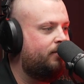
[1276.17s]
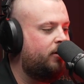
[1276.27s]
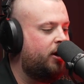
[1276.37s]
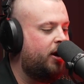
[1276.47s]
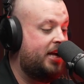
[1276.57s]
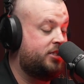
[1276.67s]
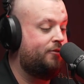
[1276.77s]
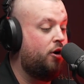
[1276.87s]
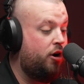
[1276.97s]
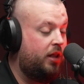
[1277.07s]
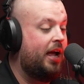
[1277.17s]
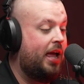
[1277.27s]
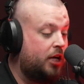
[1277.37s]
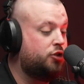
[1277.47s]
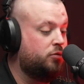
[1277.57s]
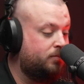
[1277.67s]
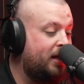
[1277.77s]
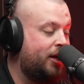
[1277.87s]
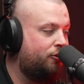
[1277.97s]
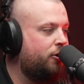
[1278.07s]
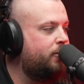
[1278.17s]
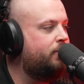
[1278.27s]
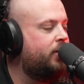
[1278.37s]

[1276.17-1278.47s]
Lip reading: know, outside of your own like actual playing group.